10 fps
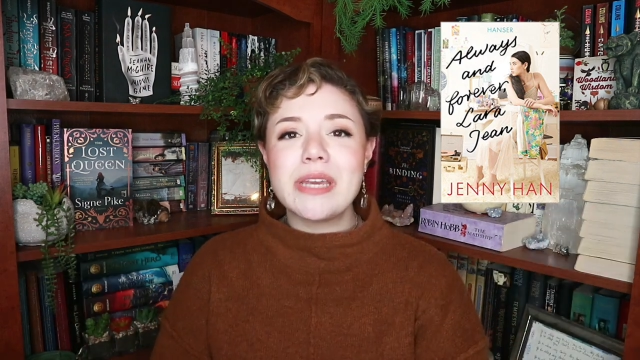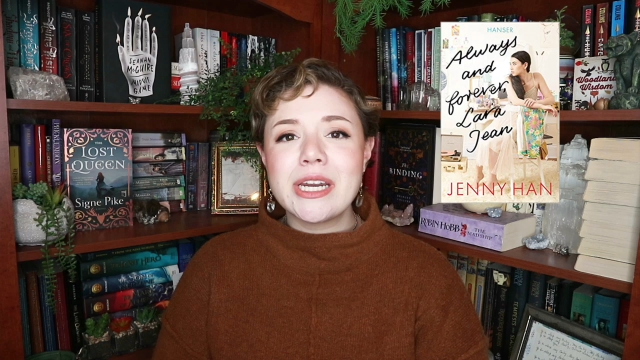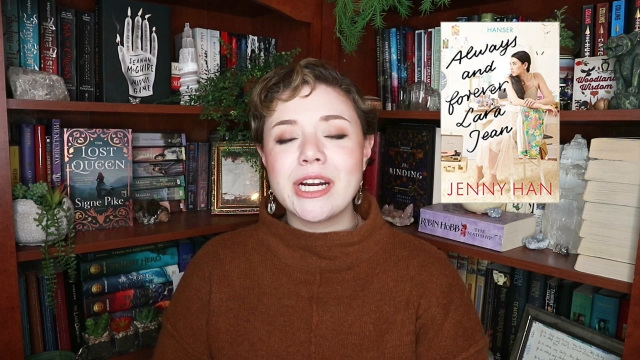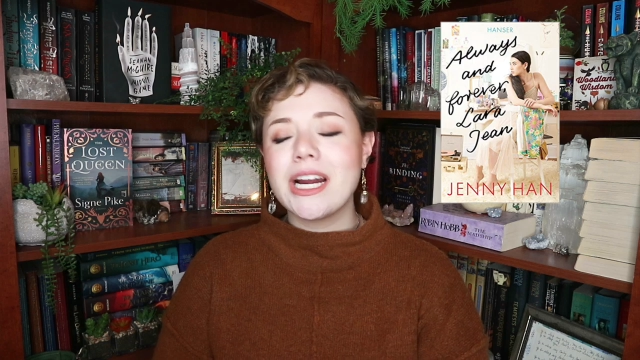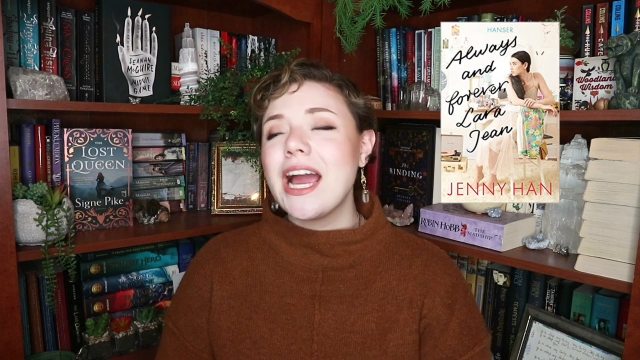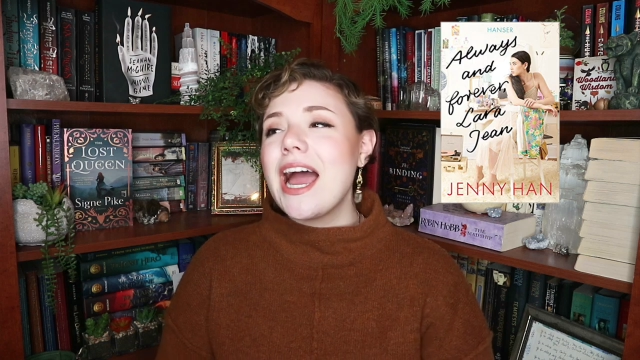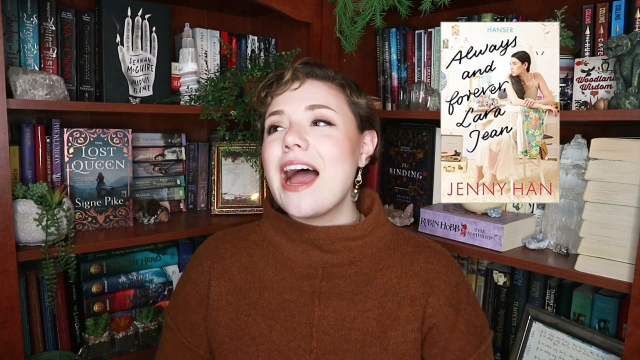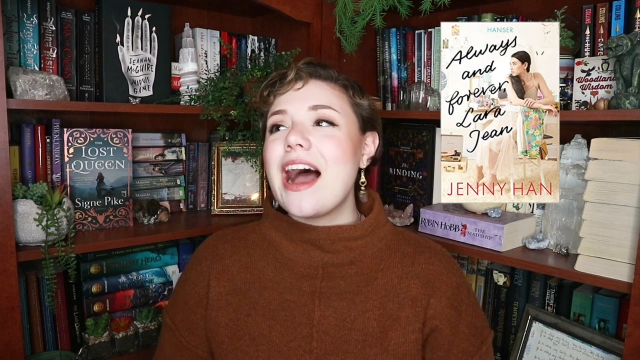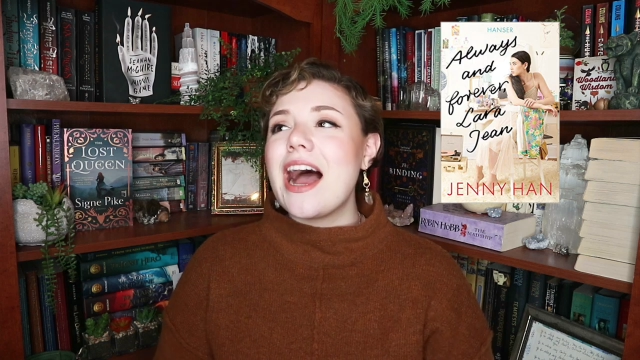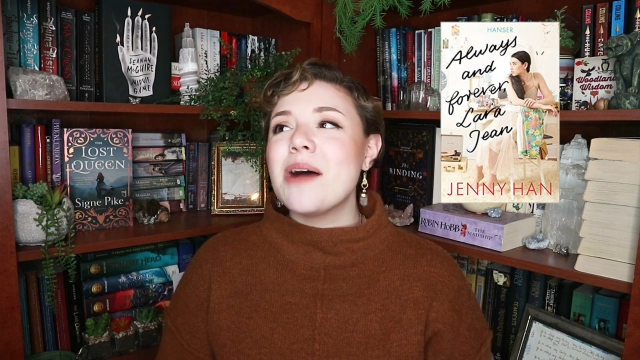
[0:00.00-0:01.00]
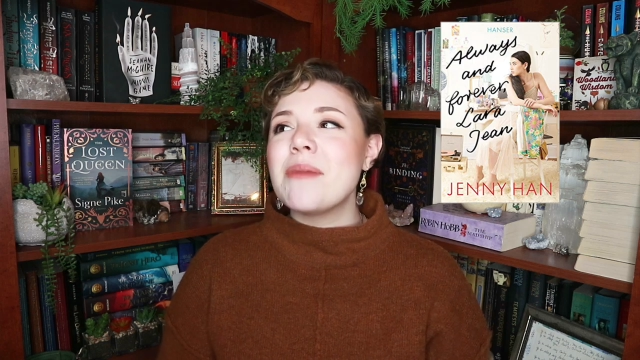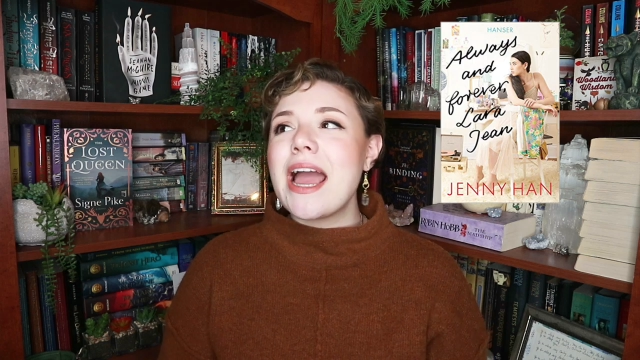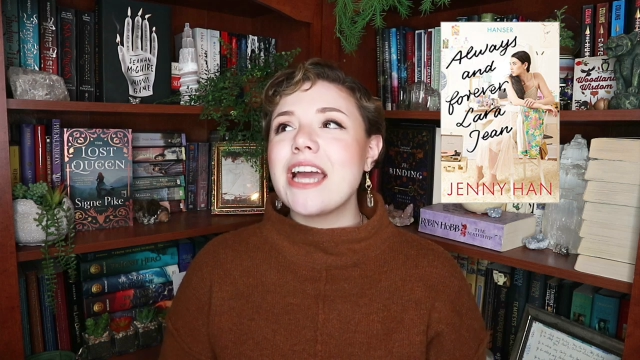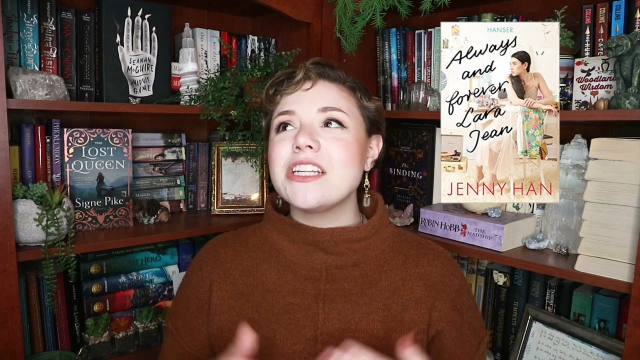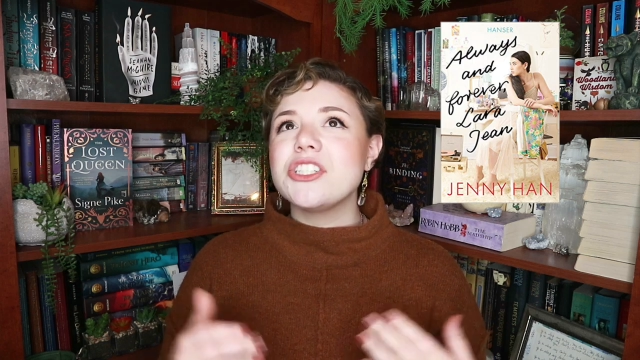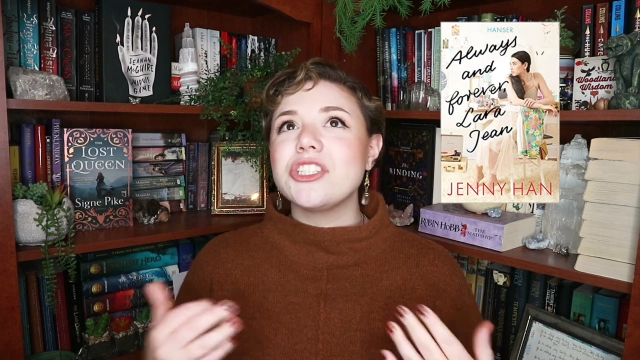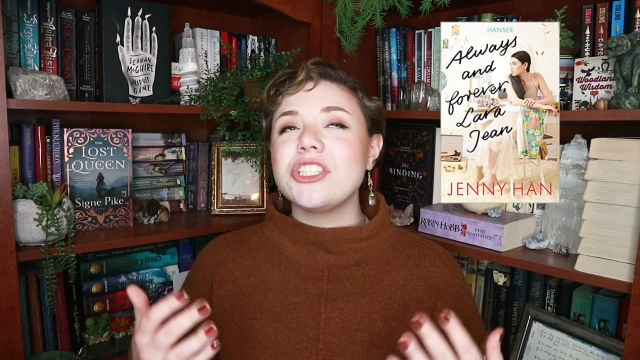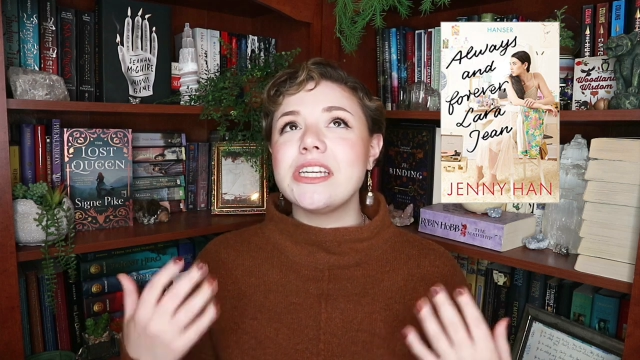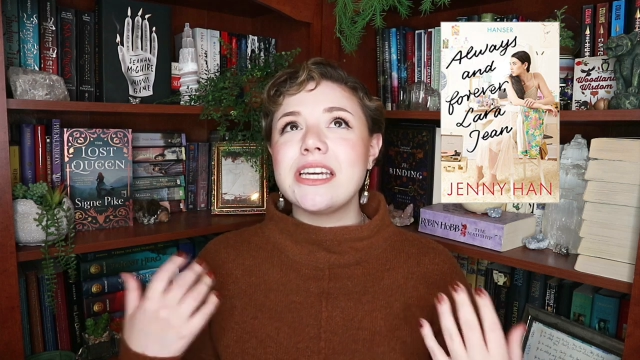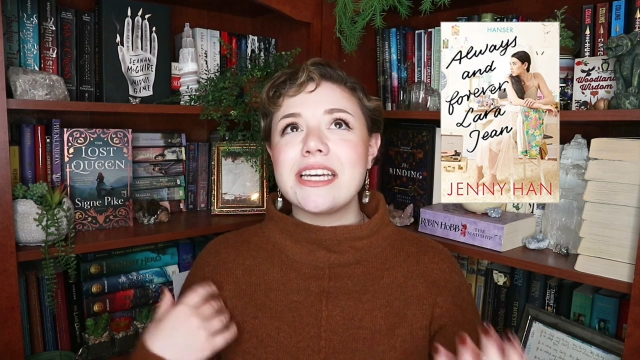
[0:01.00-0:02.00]
Peter. Um, and
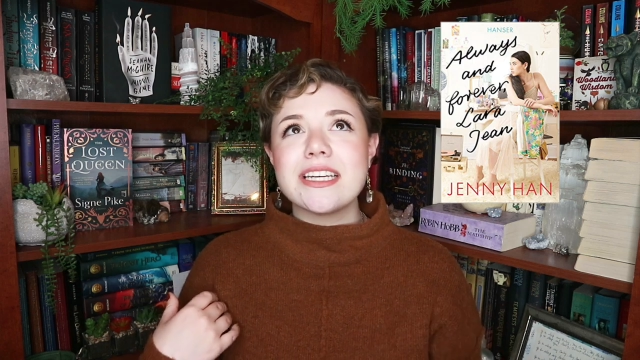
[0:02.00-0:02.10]
she